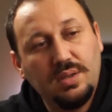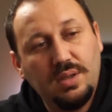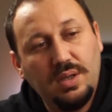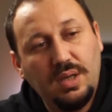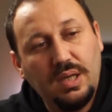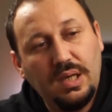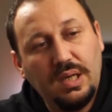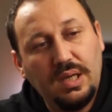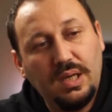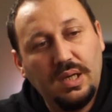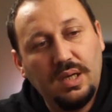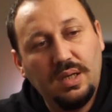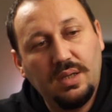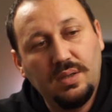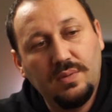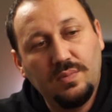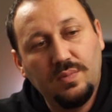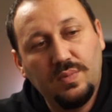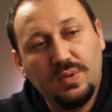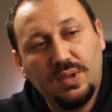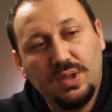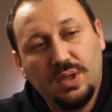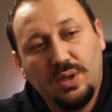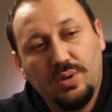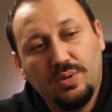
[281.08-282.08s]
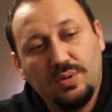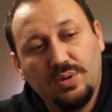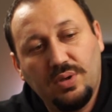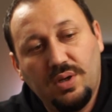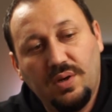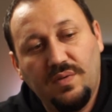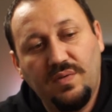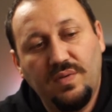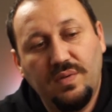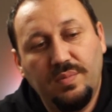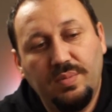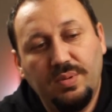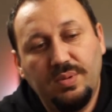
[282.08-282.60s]
and without
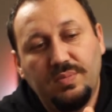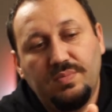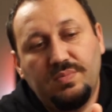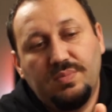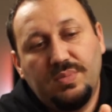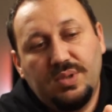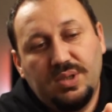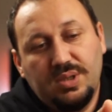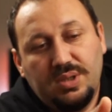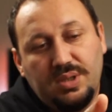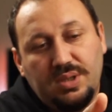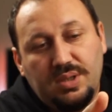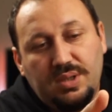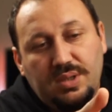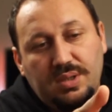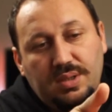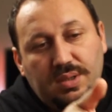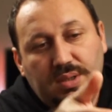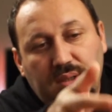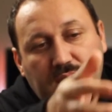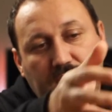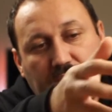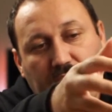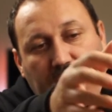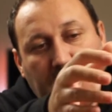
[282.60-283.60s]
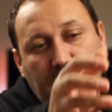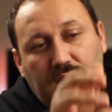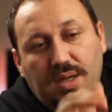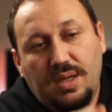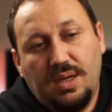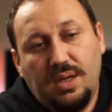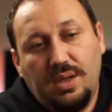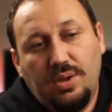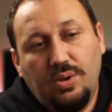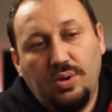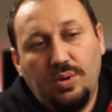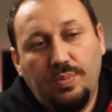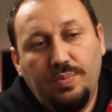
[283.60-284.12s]
coffee machine, and
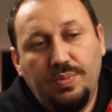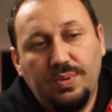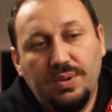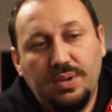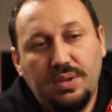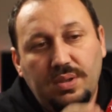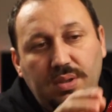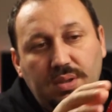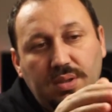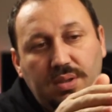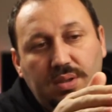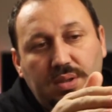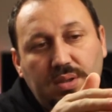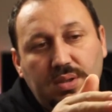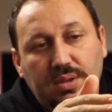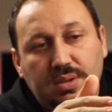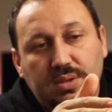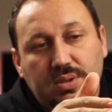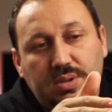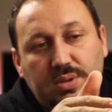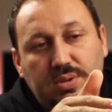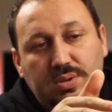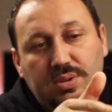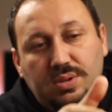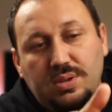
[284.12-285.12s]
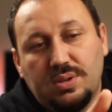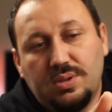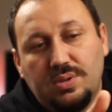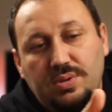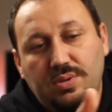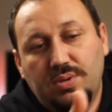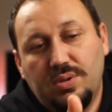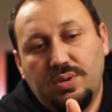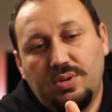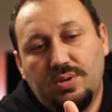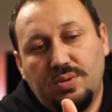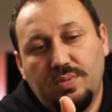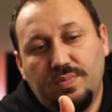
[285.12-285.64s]
I'll open. So just
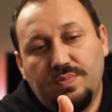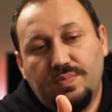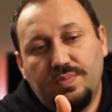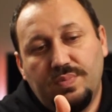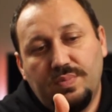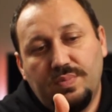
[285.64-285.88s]
you need to